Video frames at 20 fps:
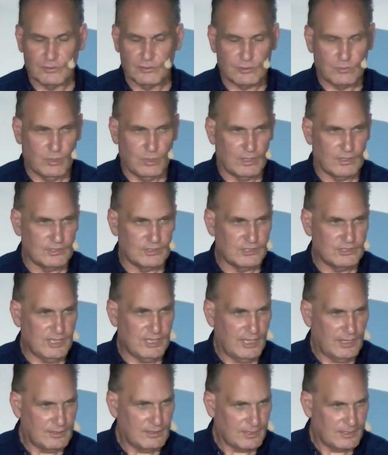It's quite
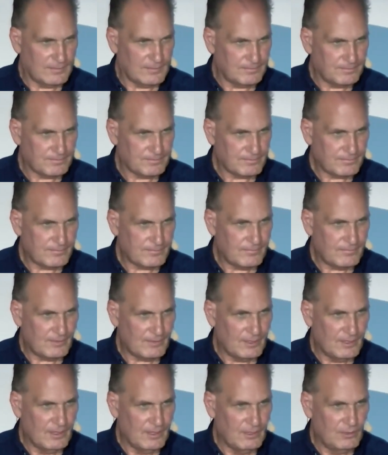astounding.
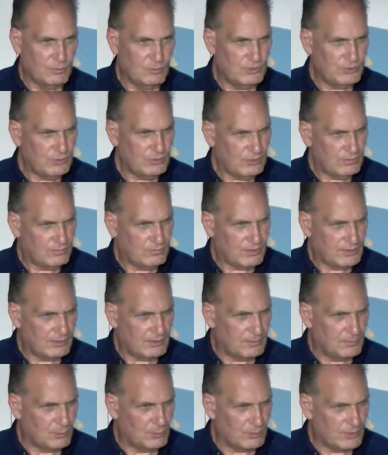We should have
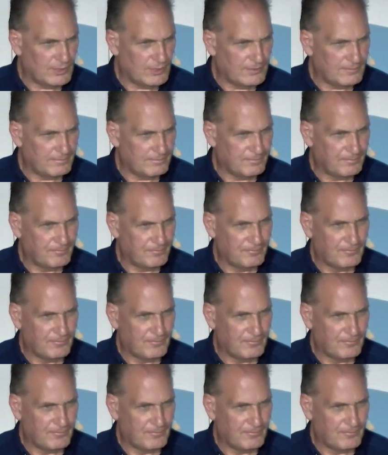written them all down.